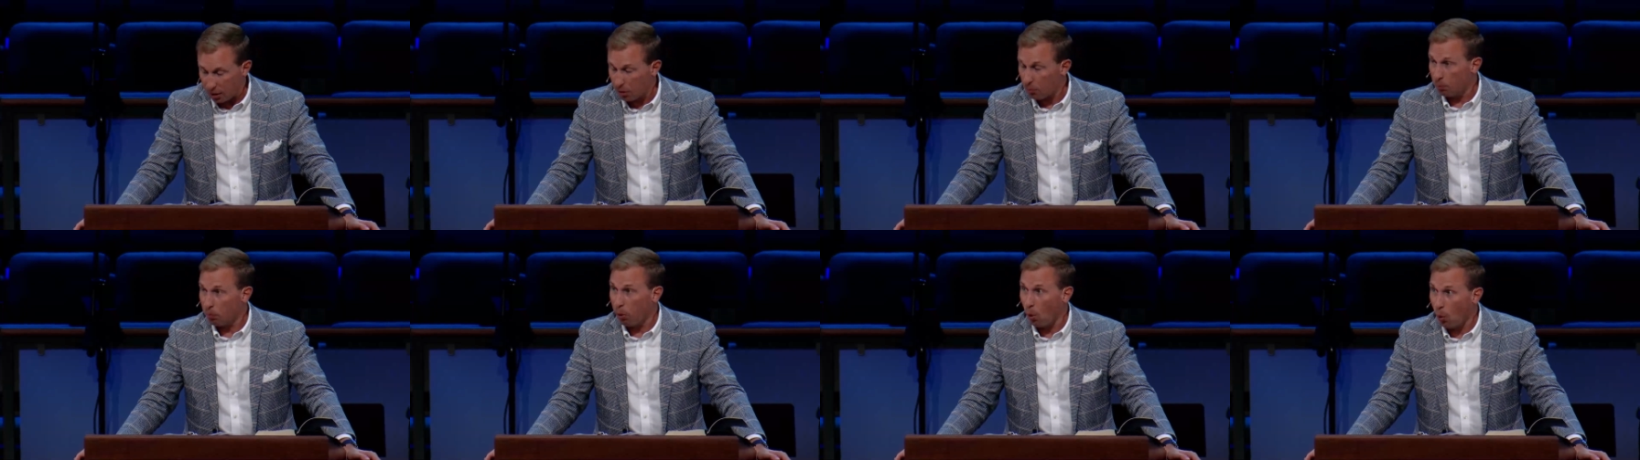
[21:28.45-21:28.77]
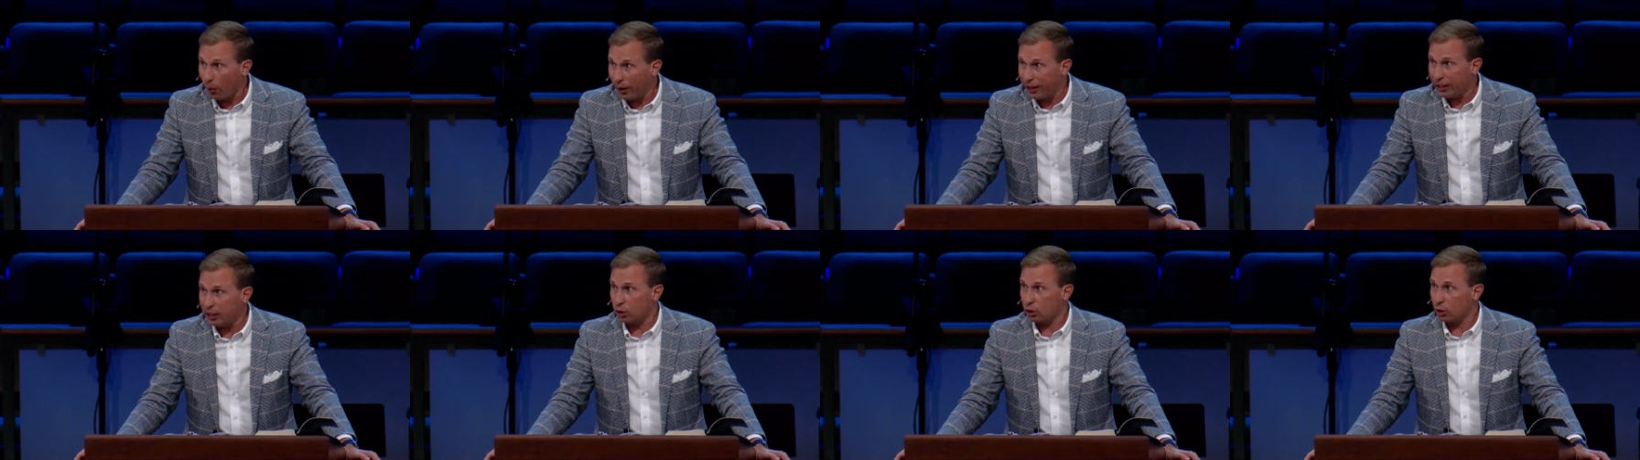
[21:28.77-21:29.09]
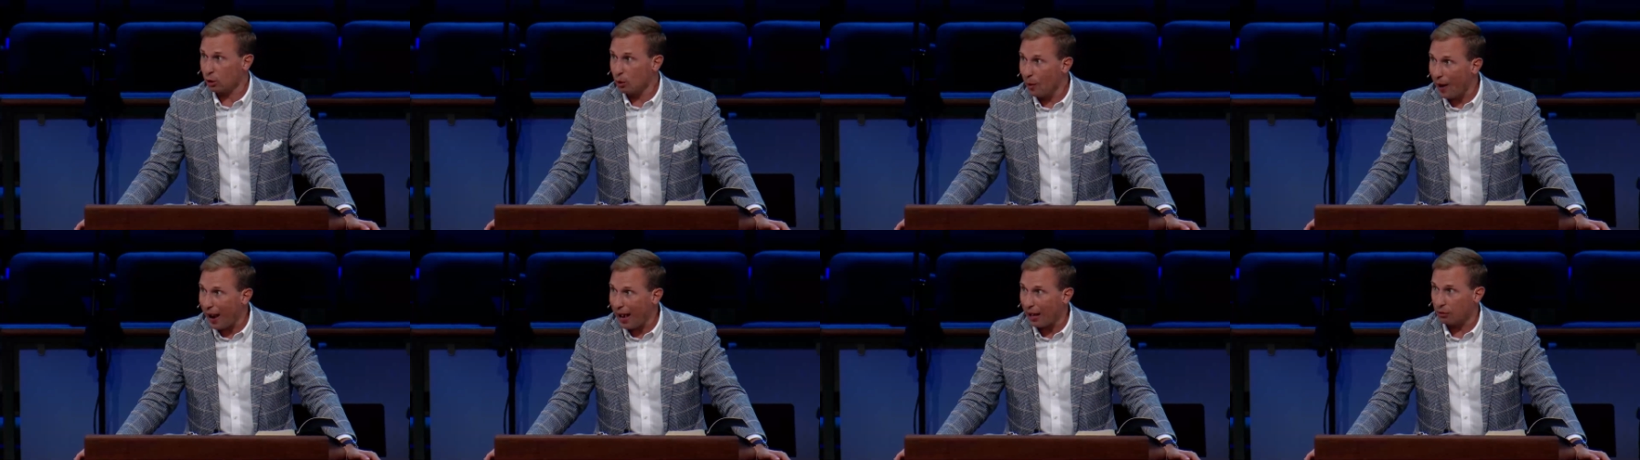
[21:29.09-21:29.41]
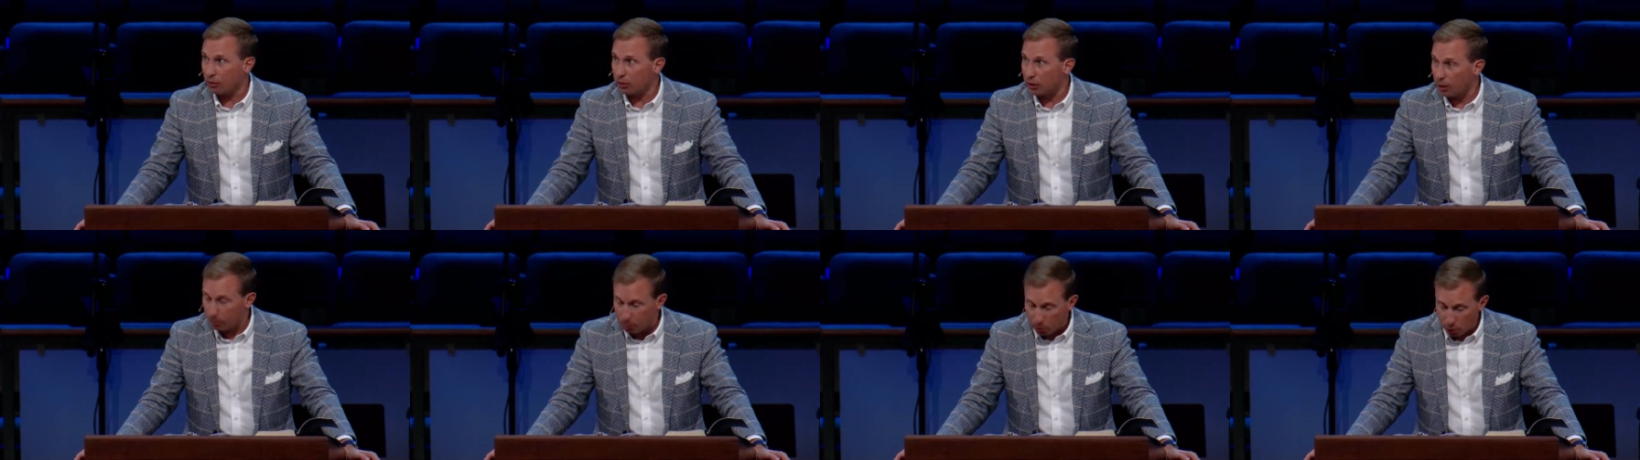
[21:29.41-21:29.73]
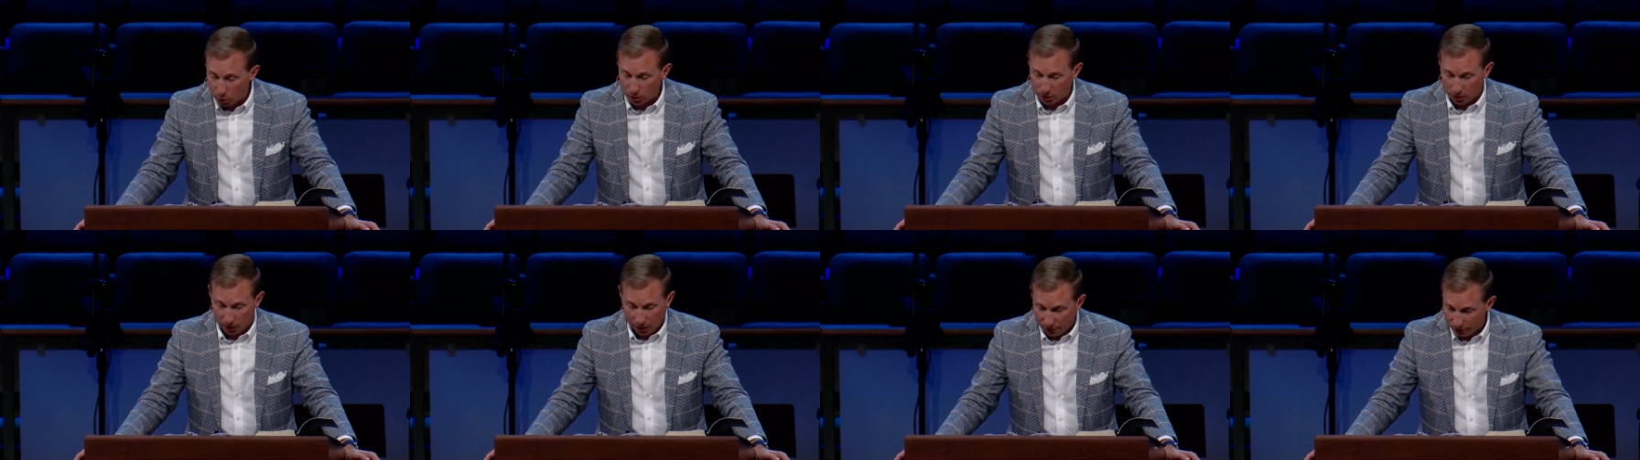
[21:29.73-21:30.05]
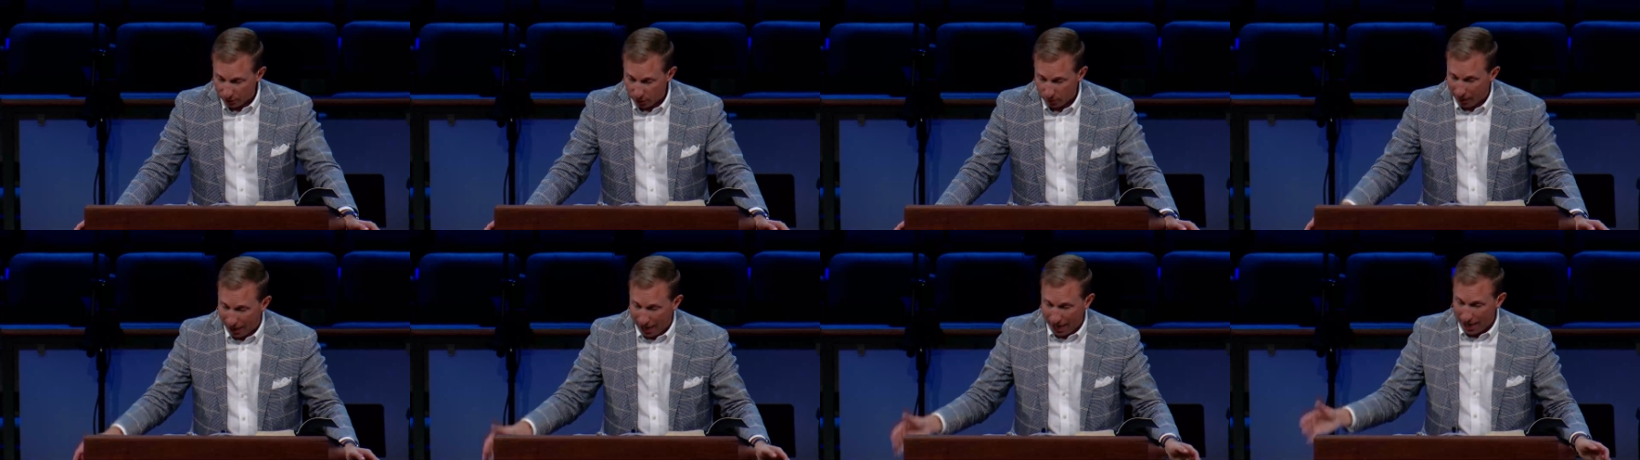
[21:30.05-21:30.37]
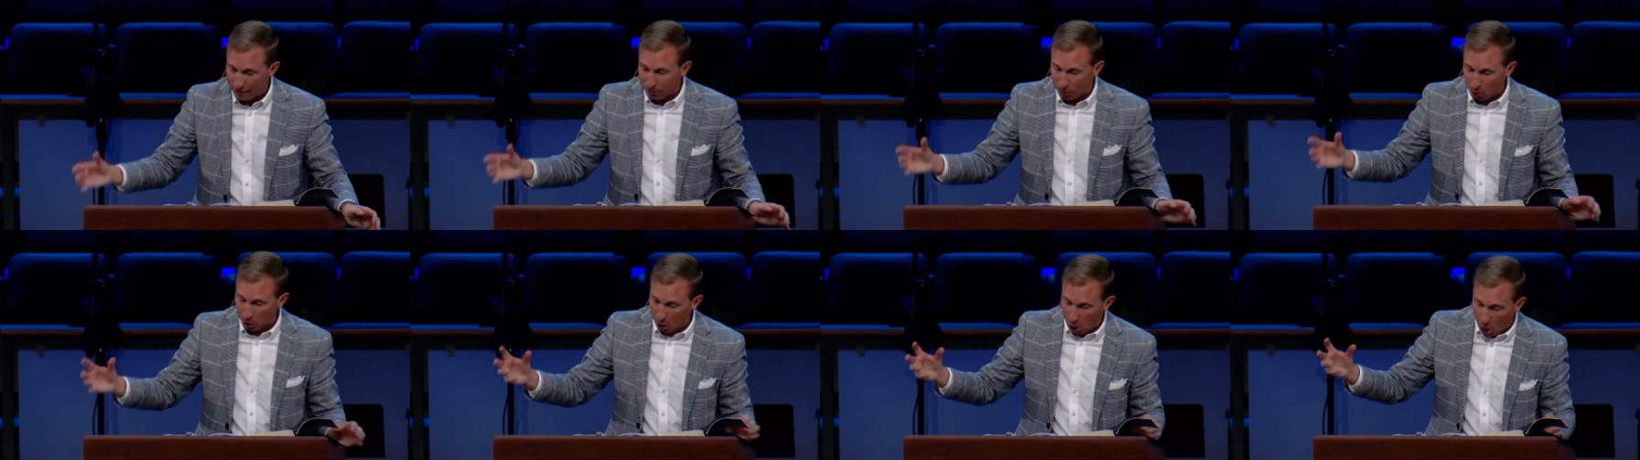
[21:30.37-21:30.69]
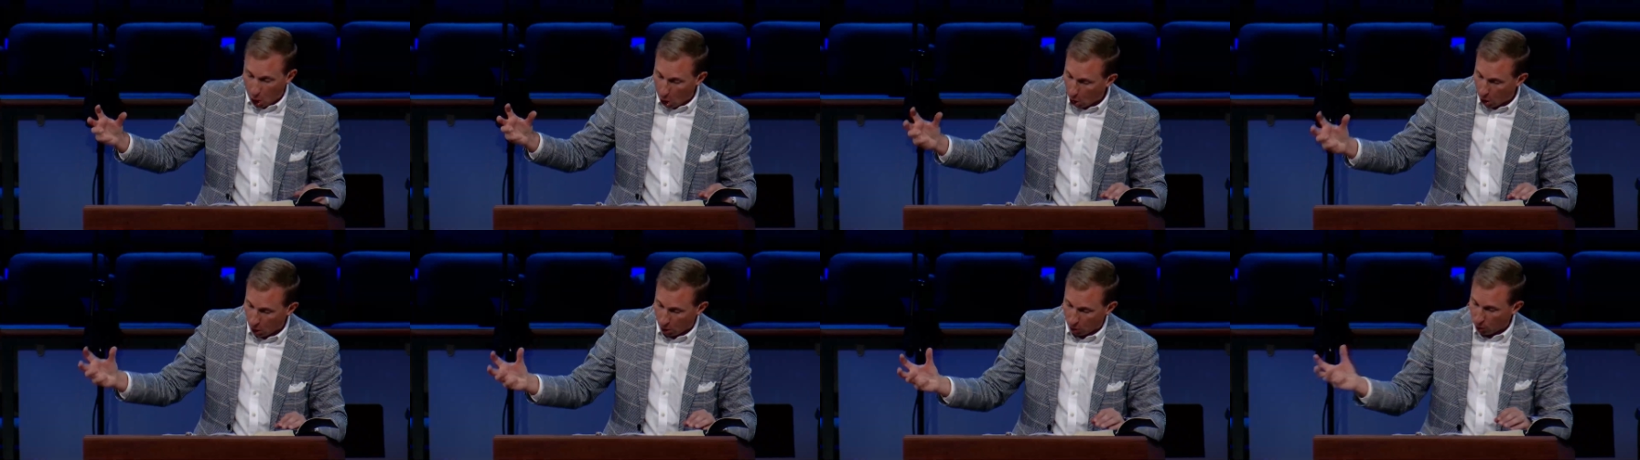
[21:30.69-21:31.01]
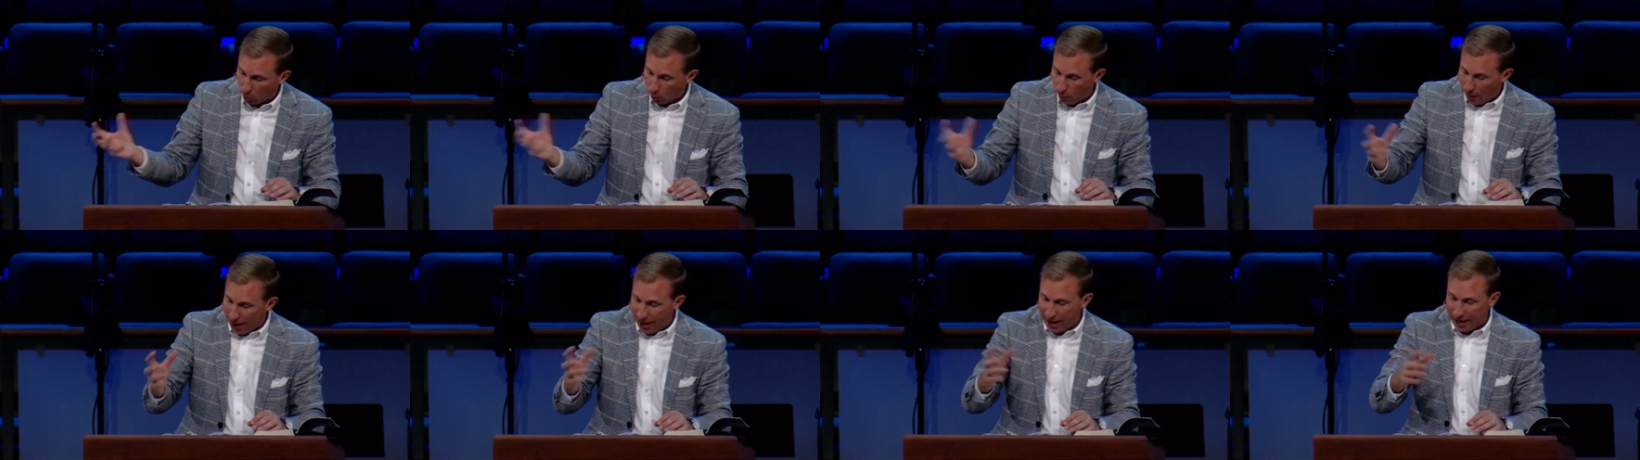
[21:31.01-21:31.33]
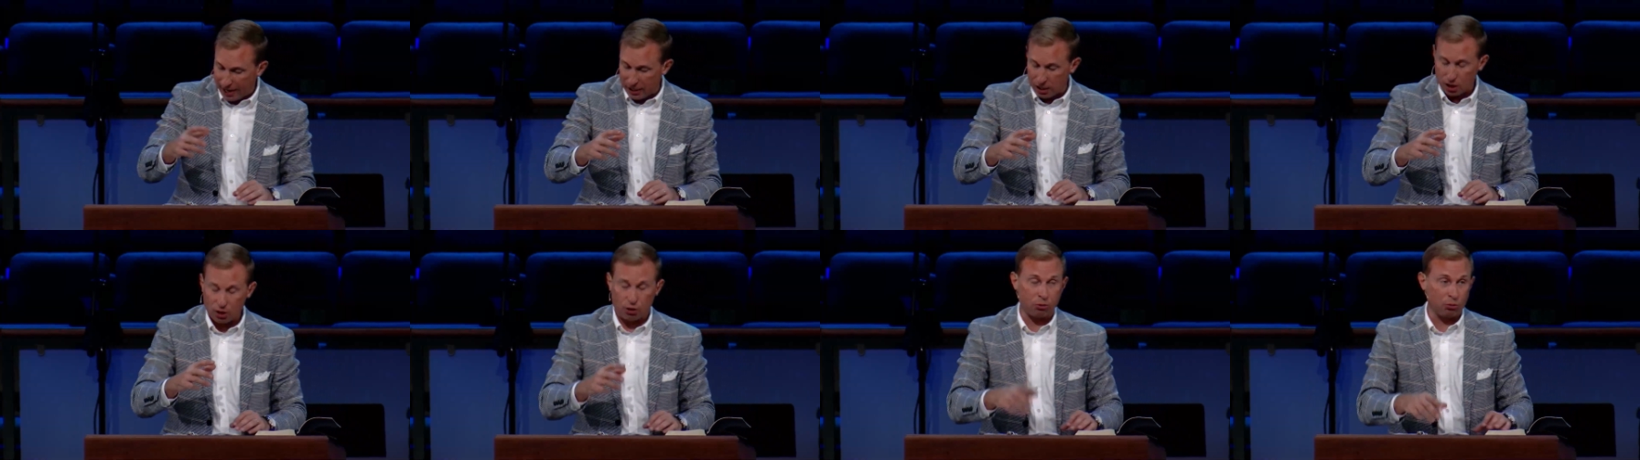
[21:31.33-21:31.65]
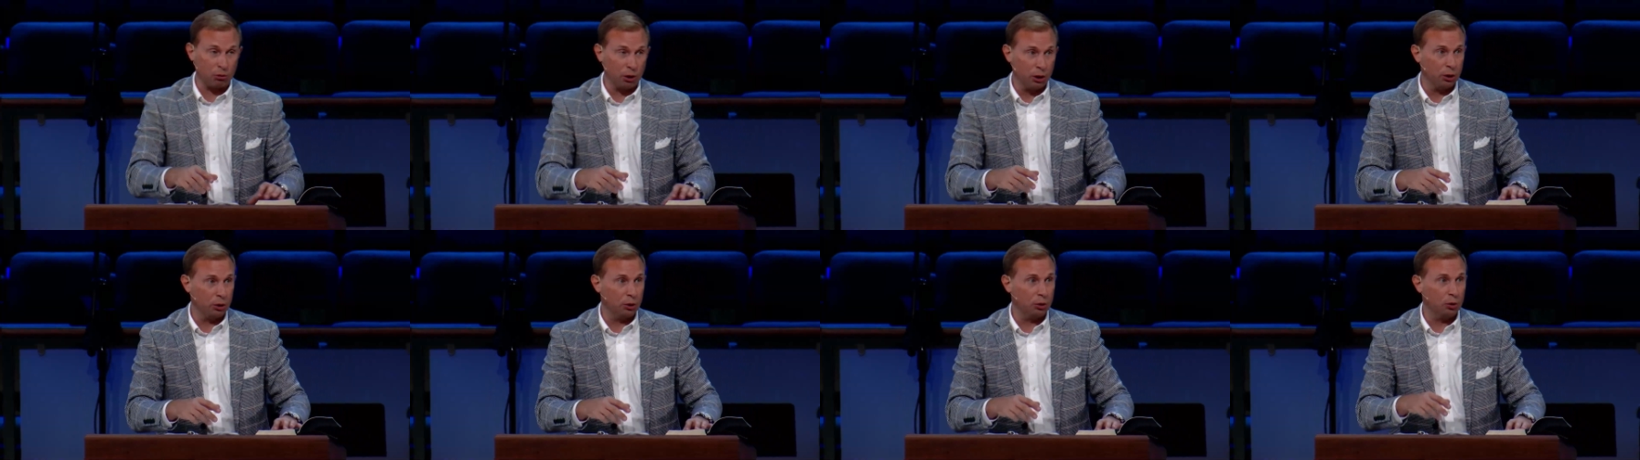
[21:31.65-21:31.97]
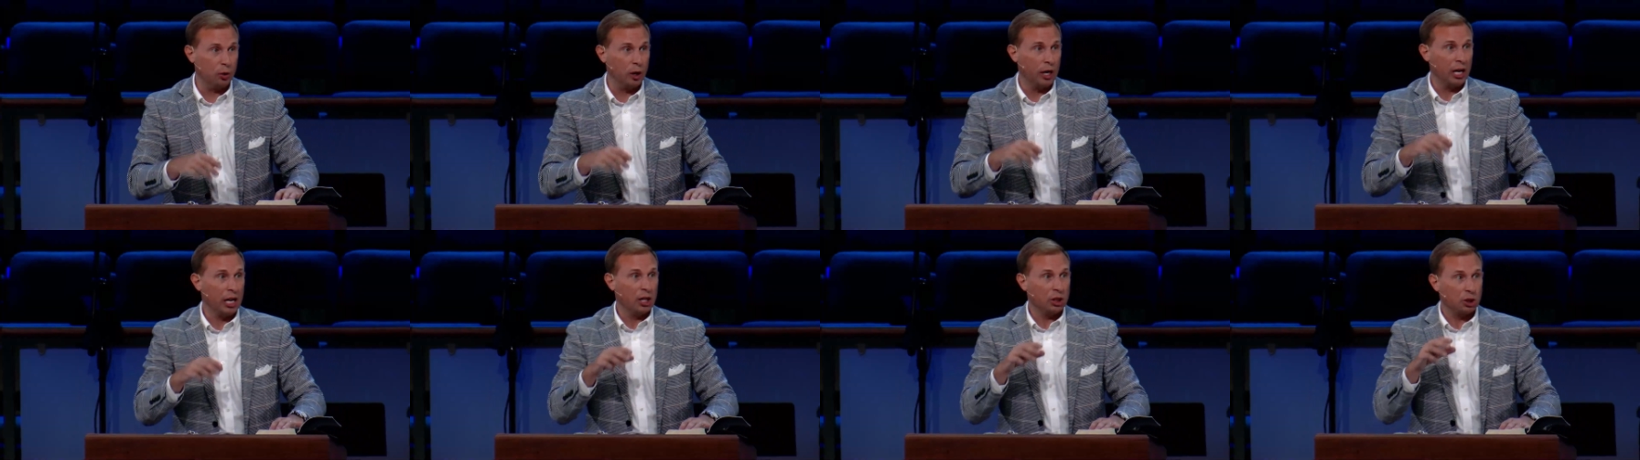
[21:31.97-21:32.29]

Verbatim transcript: point throughout the book of the Bible all the way through